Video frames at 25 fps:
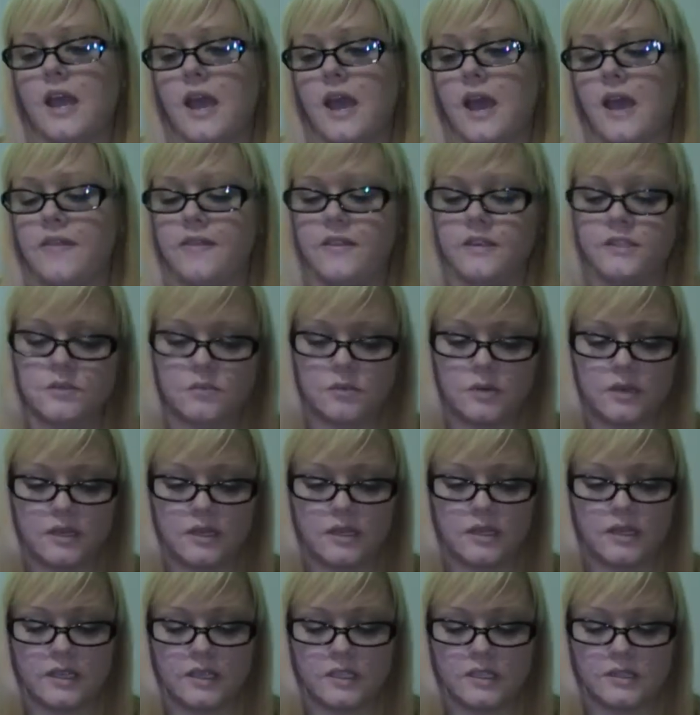And this one
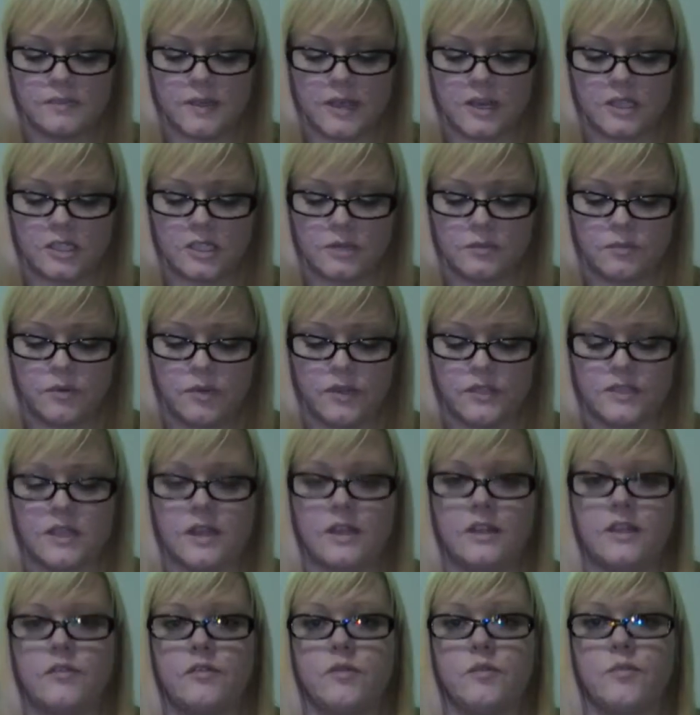is Backstreet Boys'
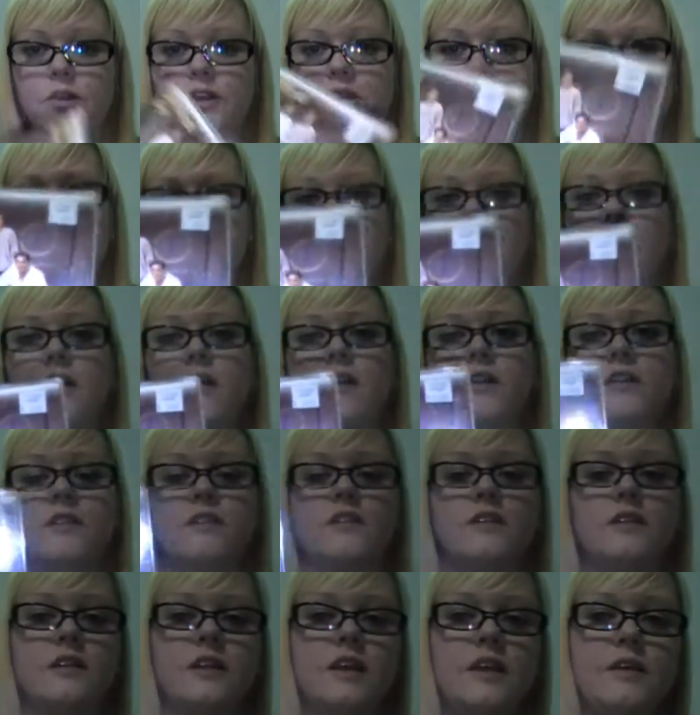I'll Never Break Your
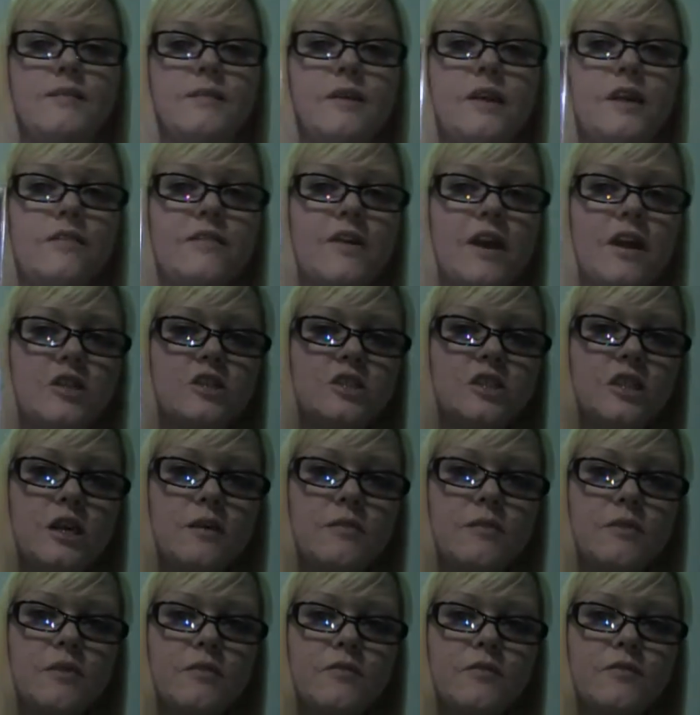Heart. It might have actually
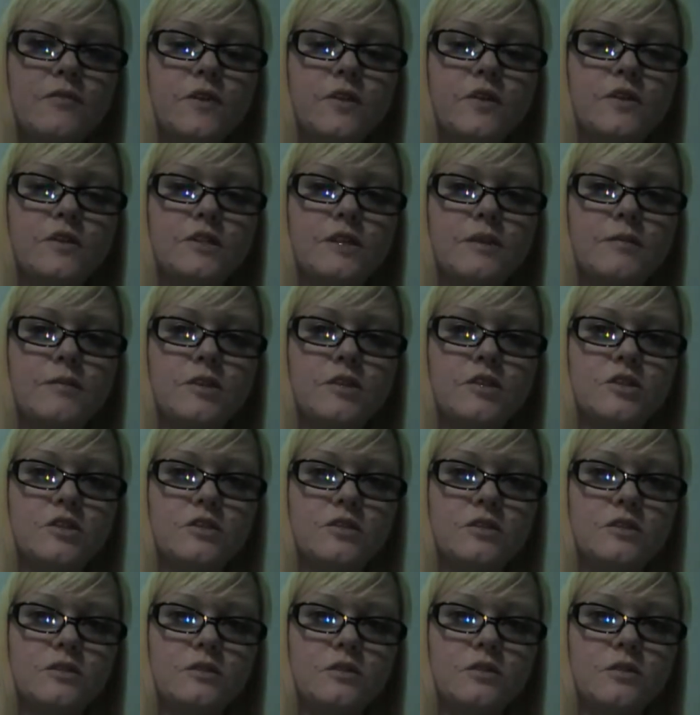come out first. I'm not sure.
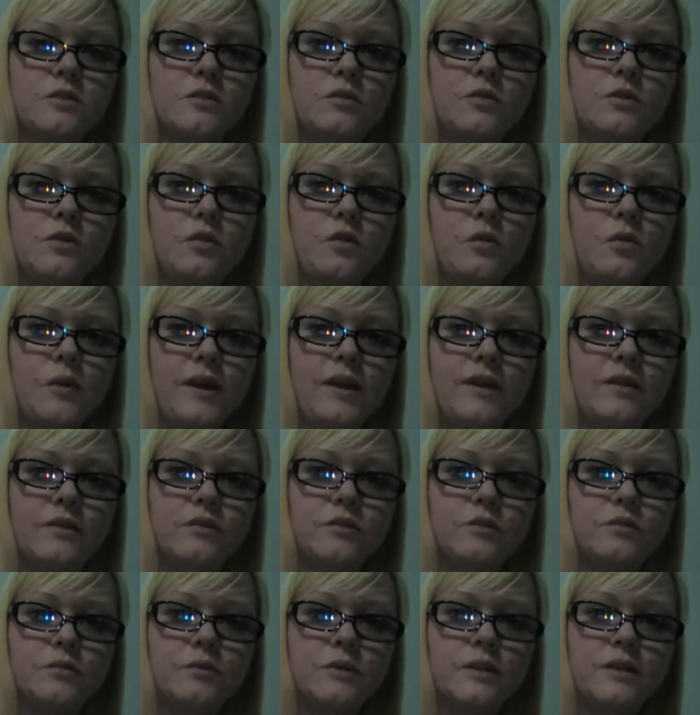It's quite an
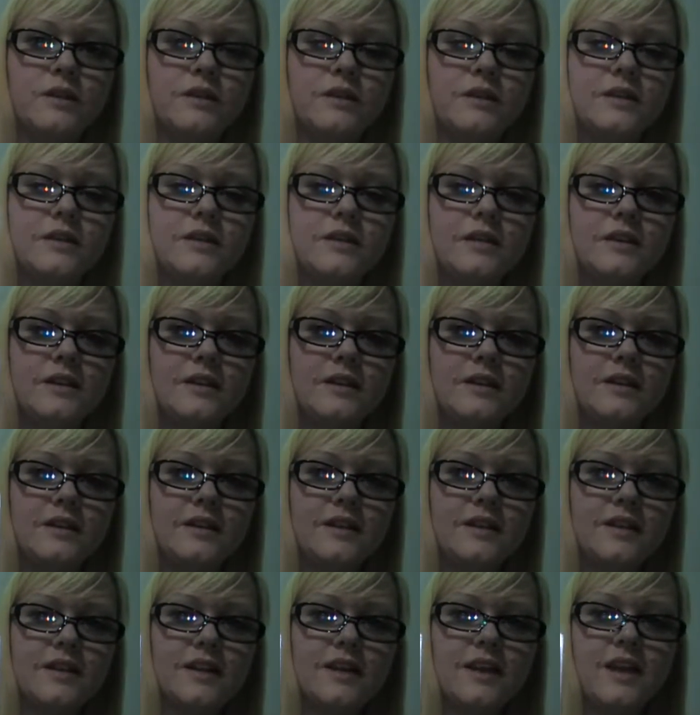old one.
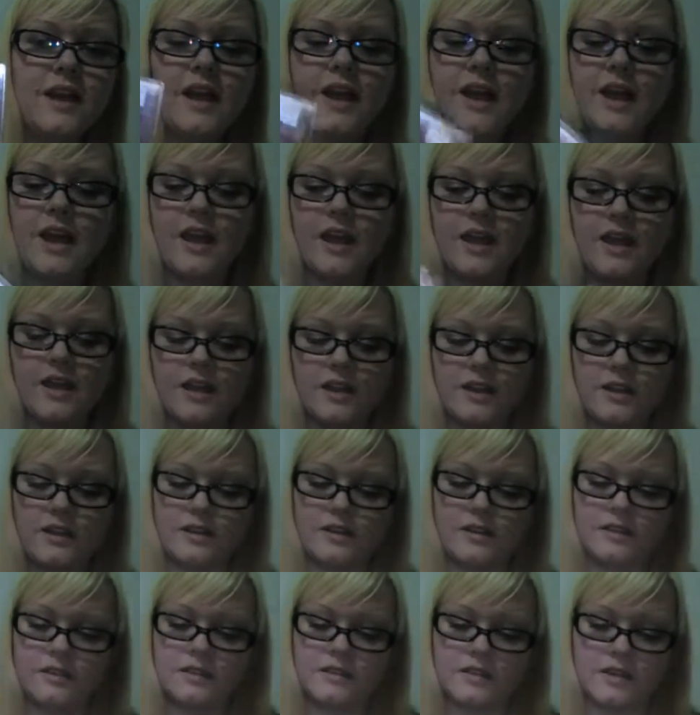
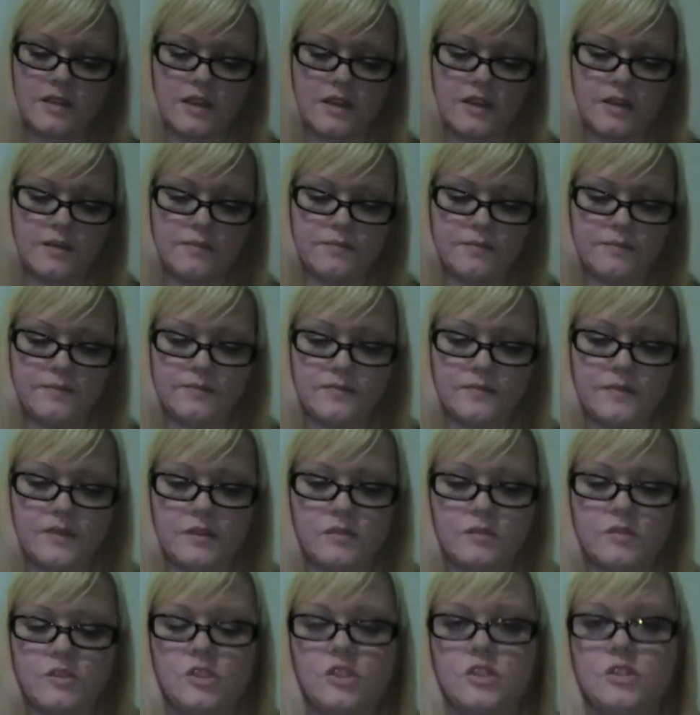And it
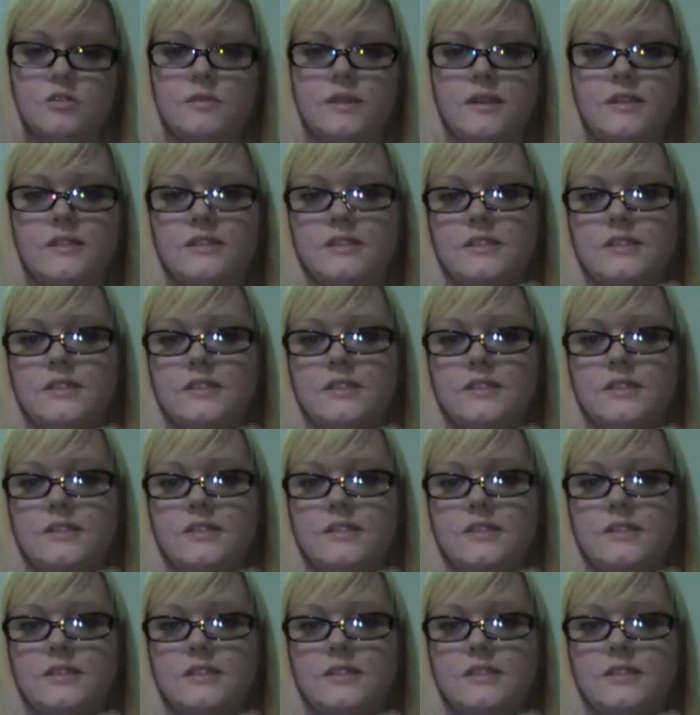was just a red